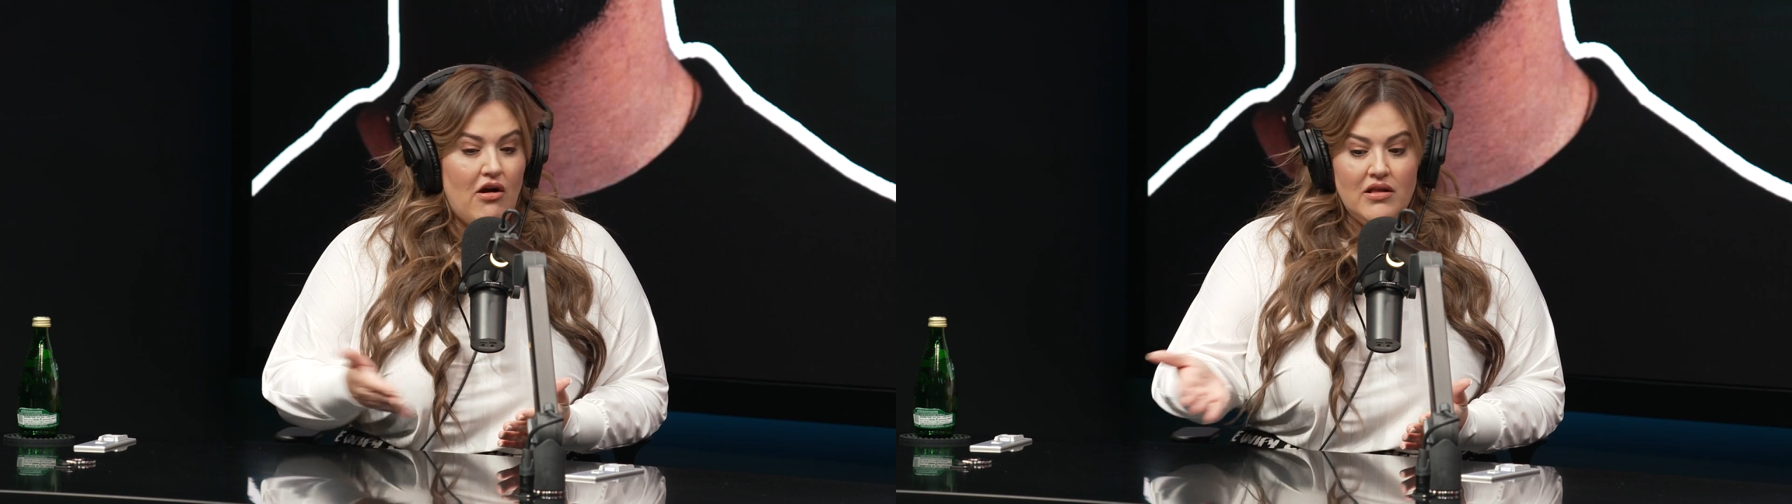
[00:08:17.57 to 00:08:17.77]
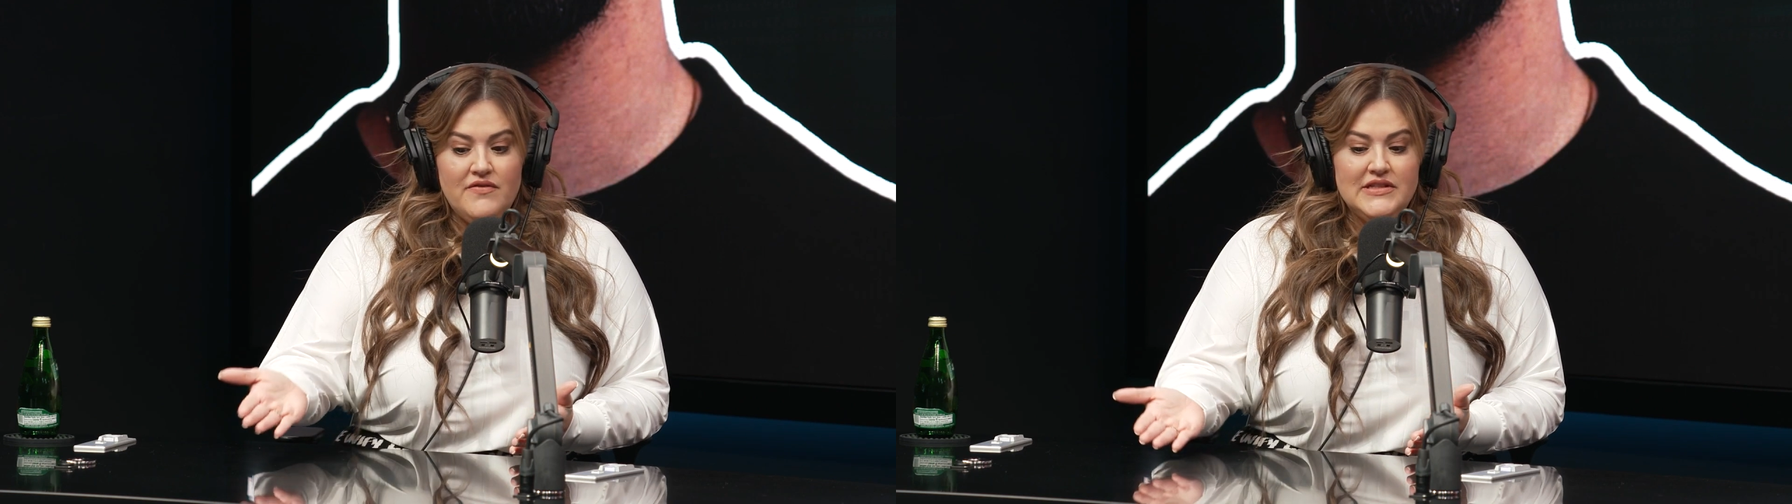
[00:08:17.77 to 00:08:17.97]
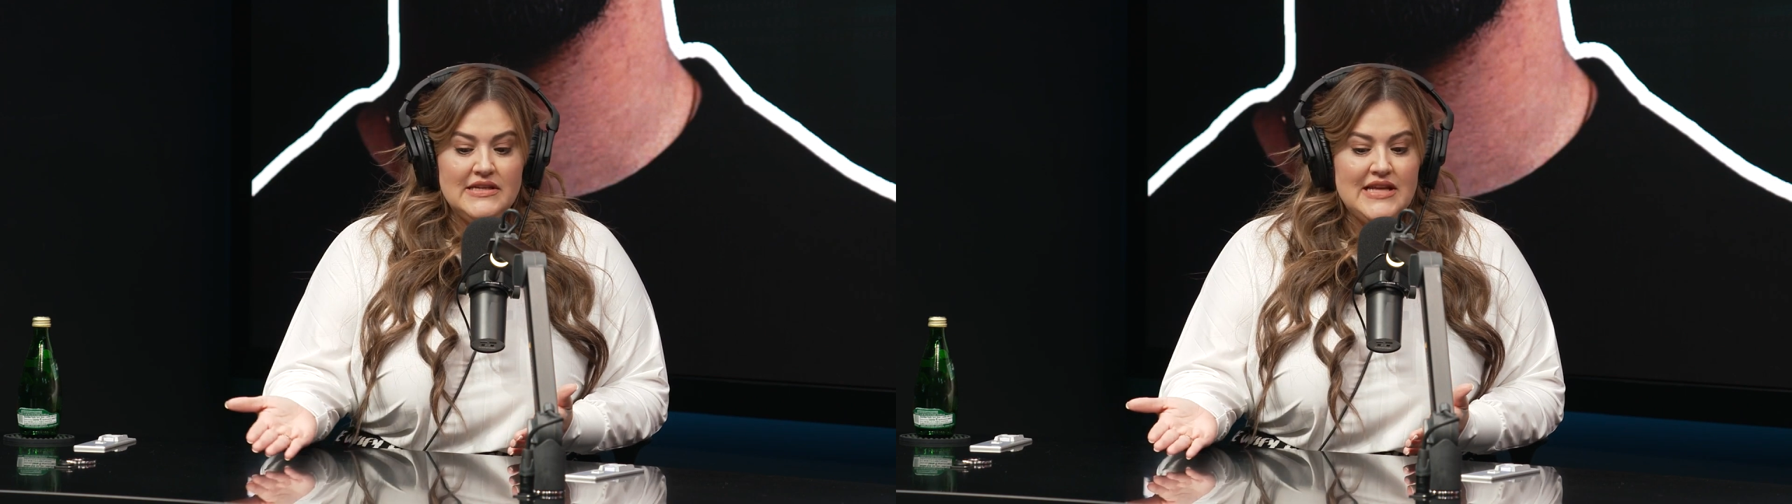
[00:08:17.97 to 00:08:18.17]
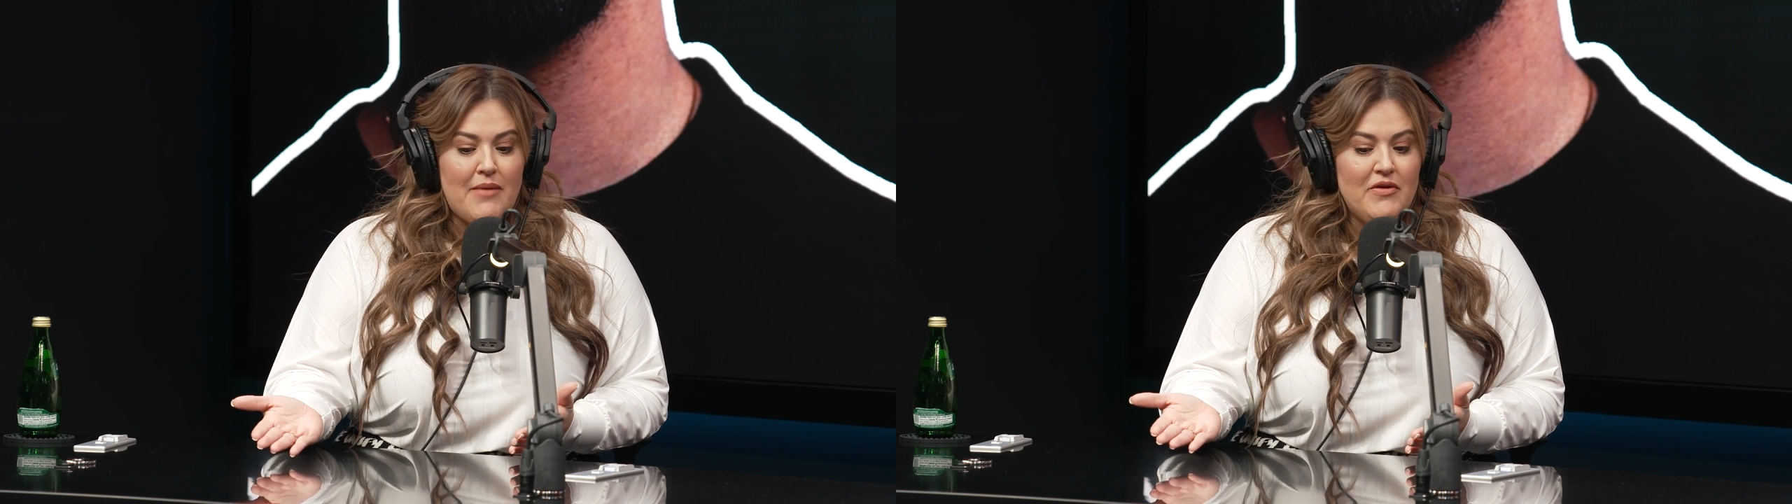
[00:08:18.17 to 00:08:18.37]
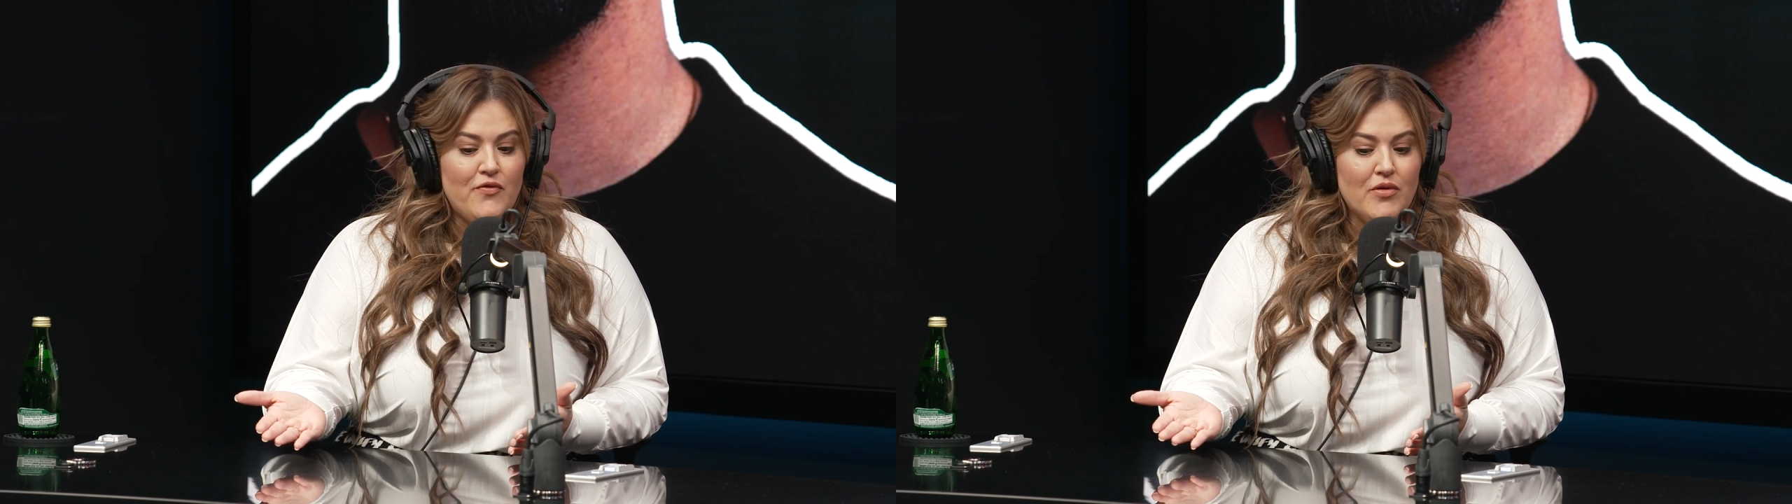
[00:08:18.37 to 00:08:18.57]
all of this has
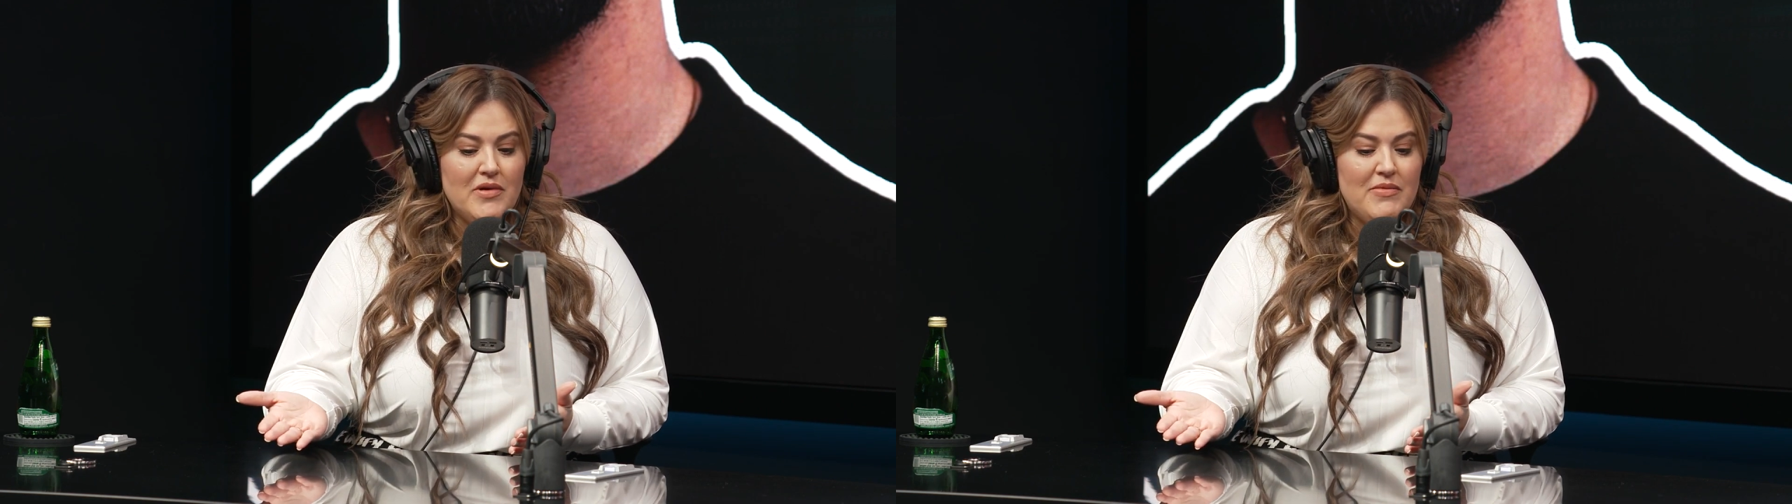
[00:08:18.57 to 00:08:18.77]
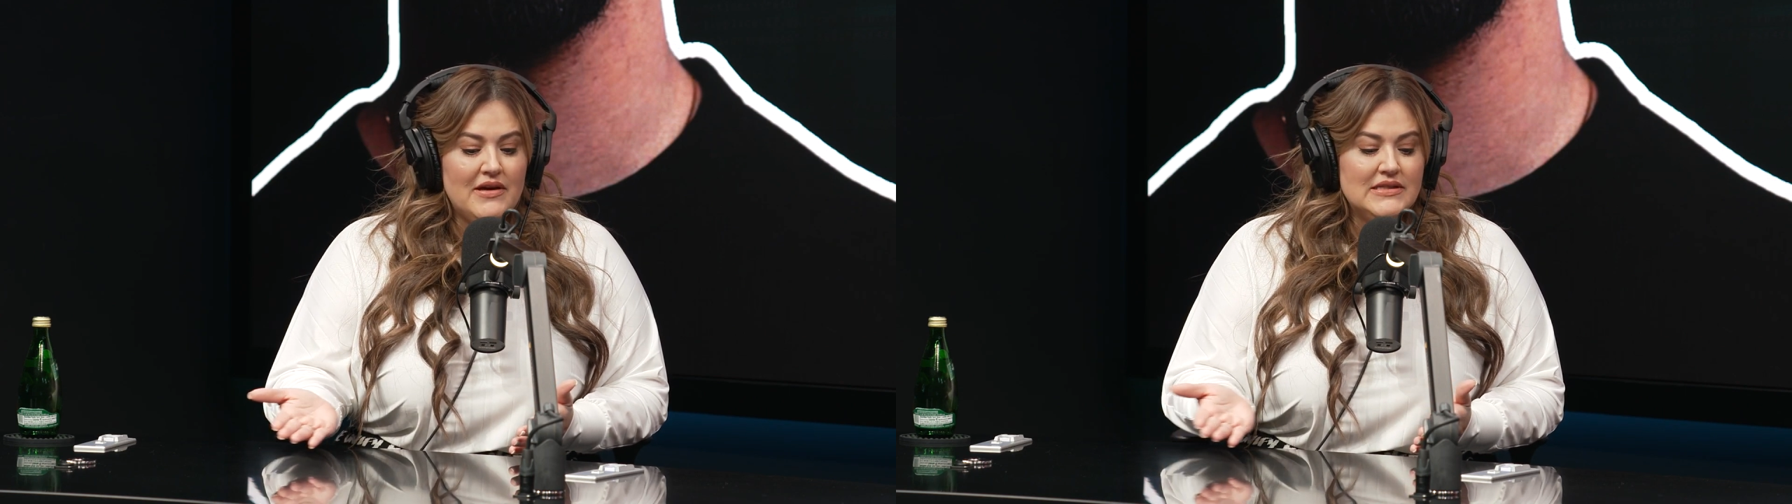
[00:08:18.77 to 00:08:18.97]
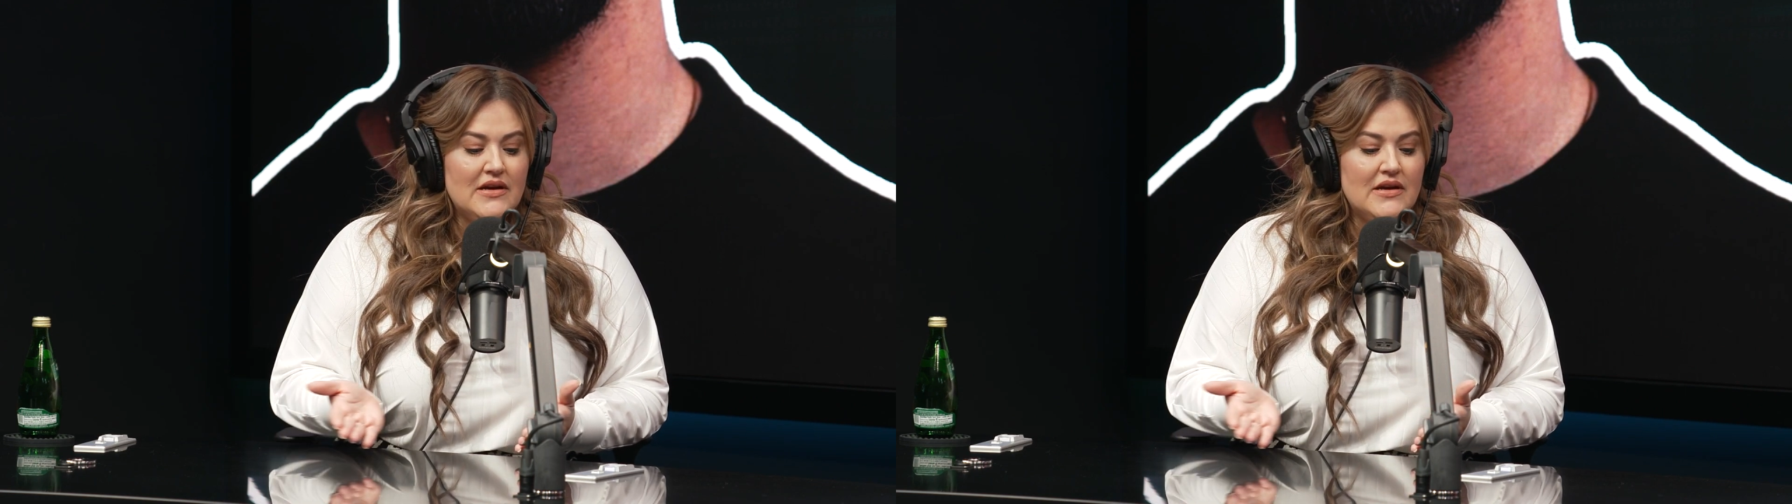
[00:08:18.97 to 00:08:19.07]
happened for me because